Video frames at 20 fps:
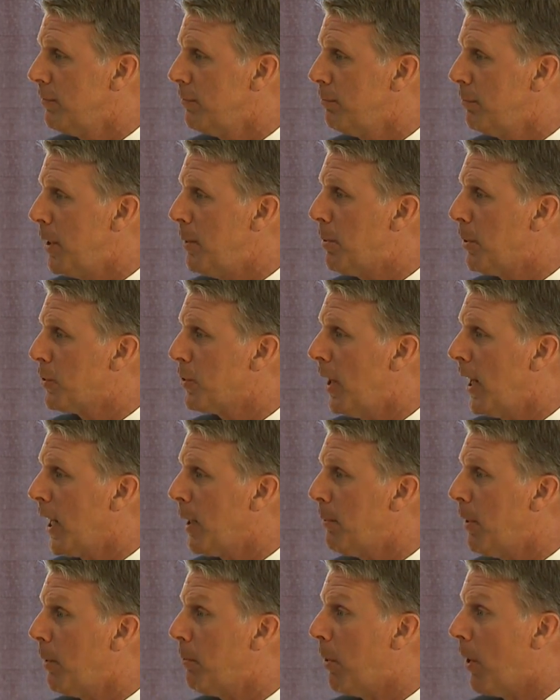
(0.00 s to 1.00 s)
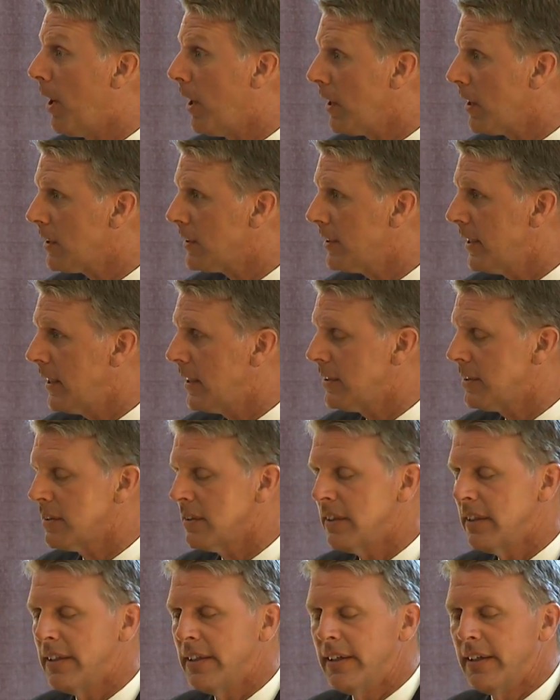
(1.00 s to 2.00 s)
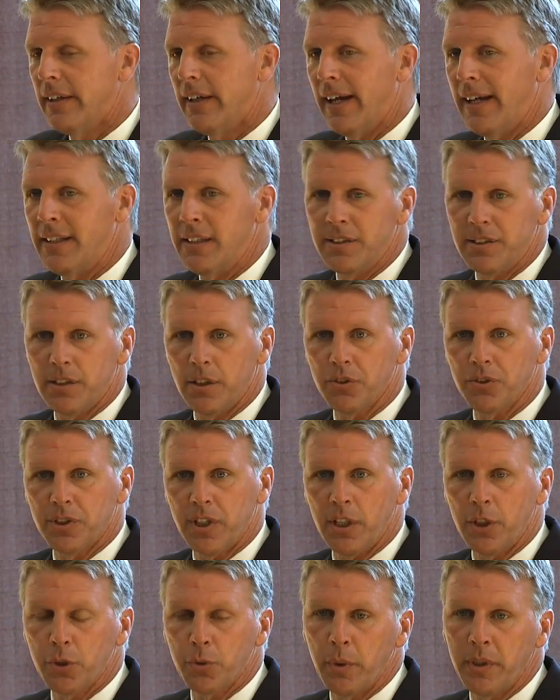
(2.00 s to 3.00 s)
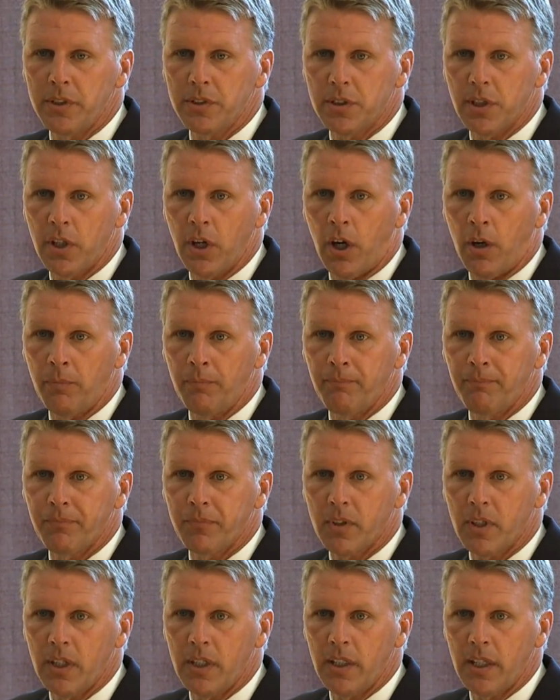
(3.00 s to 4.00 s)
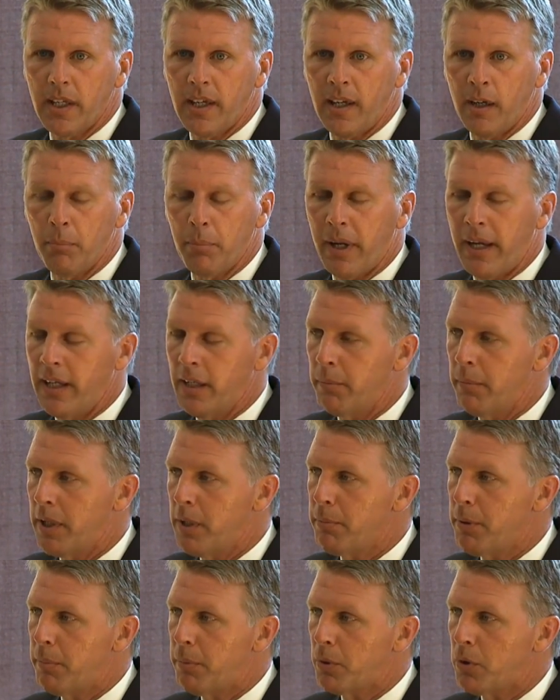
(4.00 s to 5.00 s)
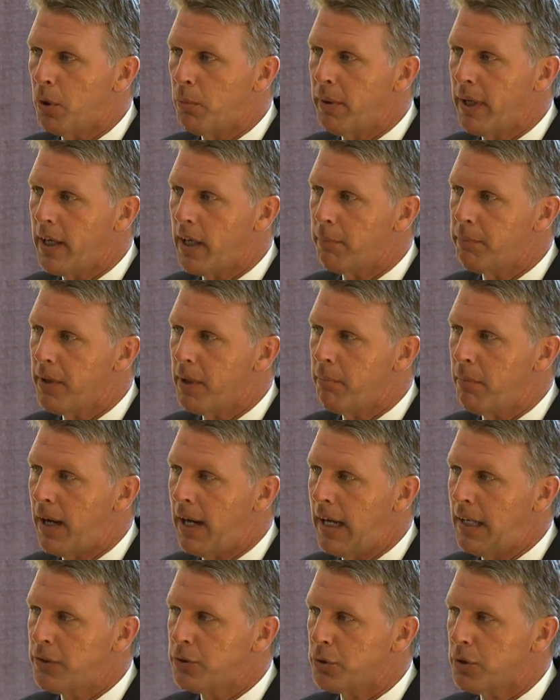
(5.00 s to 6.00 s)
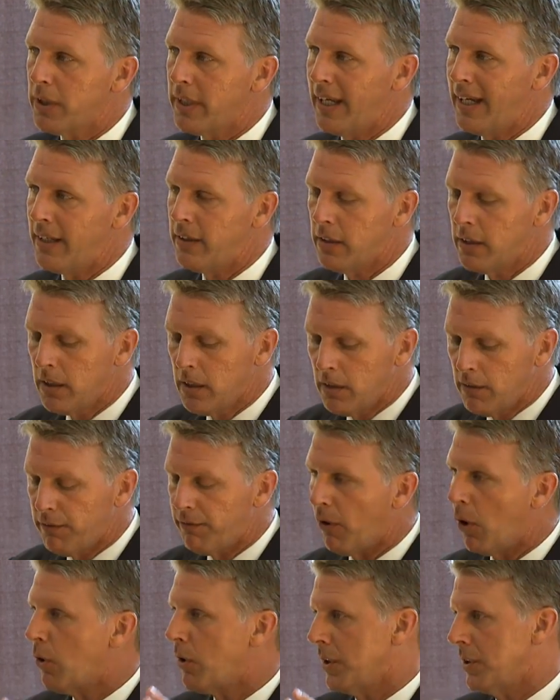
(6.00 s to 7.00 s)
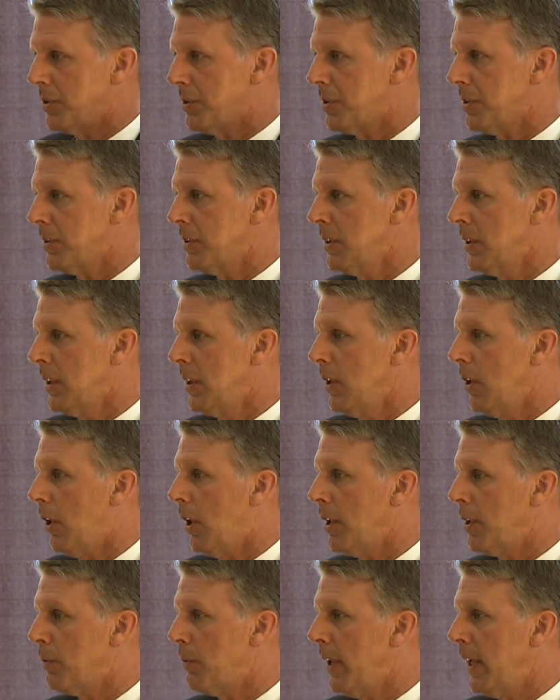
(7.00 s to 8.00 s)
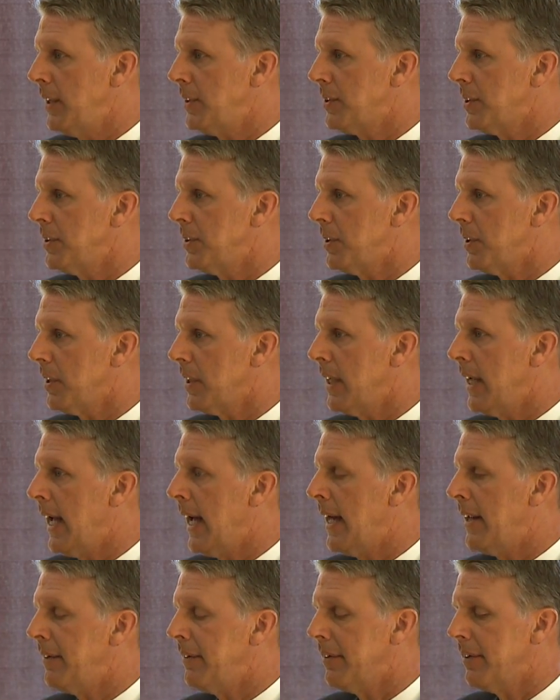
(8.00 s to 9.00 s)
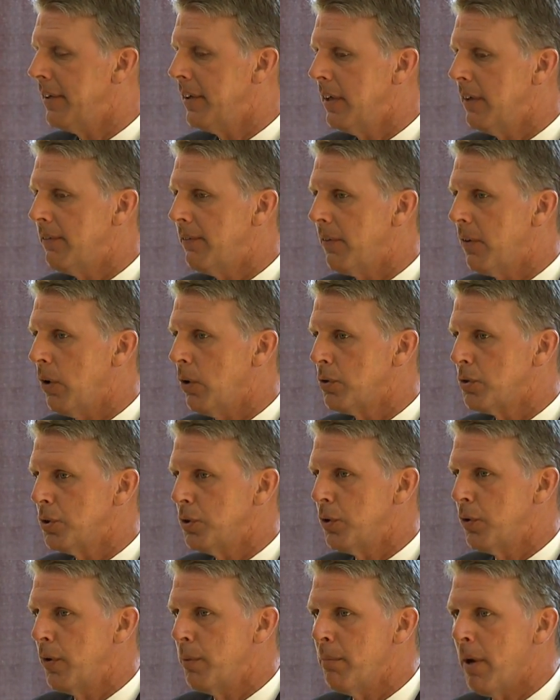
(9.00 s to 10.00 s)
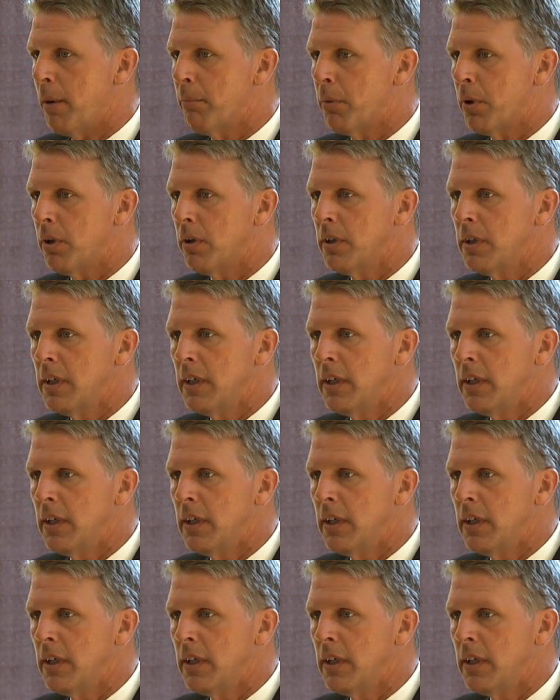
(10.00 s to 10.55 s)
people talk about politics, and there's still 6 weeks to go in the campaign, and many people don't make up their minds or get focused on a race until the end. For those of you who remember,